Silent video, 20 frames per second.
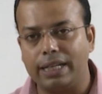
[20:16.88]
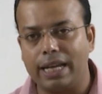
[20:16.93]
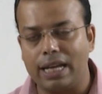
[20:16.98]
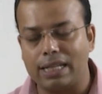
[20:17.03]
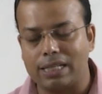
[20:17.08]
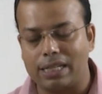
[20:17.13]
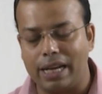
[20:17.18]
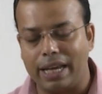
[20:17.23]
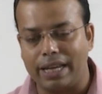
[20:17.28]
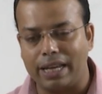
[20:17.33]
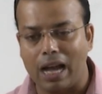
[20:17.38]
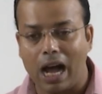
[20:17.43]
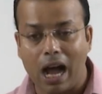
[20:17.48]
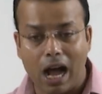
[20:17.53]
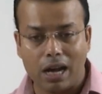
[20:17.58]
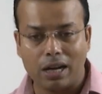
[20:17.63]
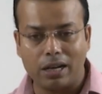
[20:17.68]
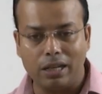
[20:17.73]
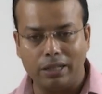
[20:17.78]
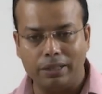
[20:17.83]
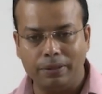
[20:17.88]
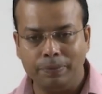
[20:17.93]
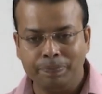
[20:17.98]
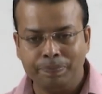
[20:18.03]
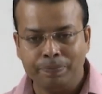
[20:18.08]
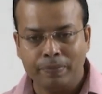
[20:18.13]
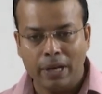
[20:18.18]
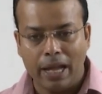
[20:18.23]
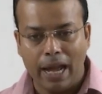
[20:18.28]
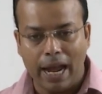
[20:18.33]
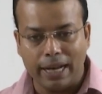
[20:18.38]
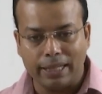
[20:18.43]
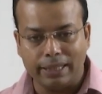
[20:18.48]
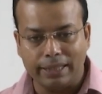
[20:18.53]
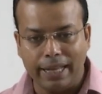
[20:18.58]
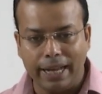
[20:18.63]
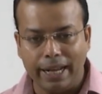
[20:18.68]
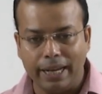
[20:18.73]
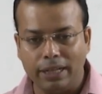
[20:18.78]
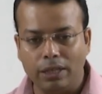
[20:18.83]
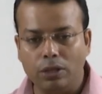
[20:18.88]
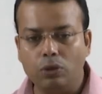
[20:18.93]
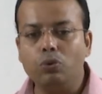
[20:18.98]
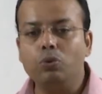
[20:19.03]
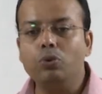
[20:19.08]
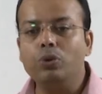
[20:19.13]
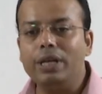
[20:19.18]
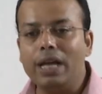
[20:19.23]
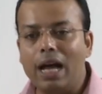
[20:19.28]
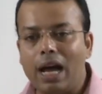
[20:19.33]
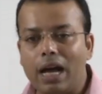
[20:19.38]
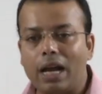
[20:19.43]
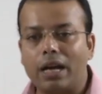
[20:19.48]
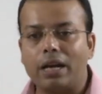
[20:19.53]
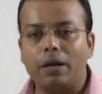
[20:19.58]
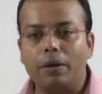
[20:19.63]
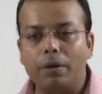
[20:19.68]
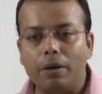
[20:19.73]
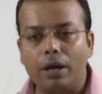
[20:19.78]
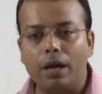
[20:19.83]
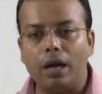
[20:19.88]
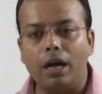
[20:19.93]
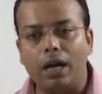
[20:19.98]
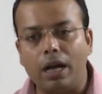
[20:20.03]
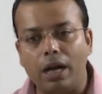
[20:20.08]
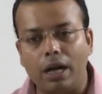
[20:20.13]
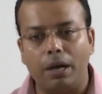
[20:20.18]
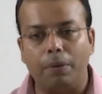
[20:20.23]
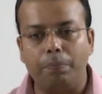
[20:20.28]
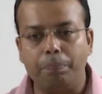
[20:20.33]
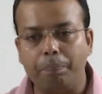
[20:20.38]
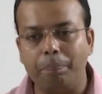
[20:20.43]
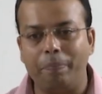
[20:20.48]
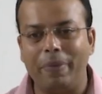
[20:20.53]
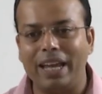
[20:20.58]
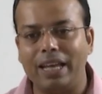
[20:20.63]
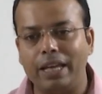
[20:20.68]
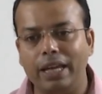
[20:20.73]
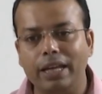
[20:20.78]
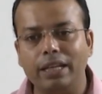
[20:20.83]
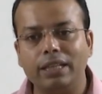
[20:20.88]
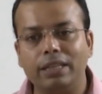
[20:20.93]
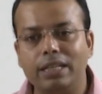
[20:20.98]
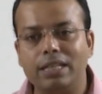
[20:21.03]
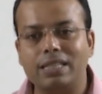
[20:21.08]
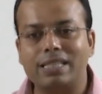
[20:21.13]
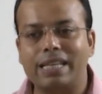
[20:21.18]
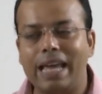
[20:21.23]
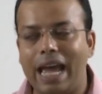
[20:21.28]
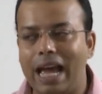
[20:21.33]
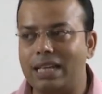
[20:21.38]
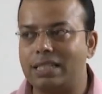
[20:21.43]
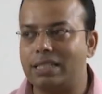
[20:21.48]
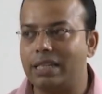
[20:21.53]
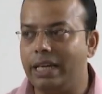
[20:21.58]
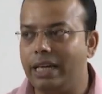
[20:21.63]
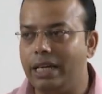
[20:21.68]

gas like argon, and then we are making this gas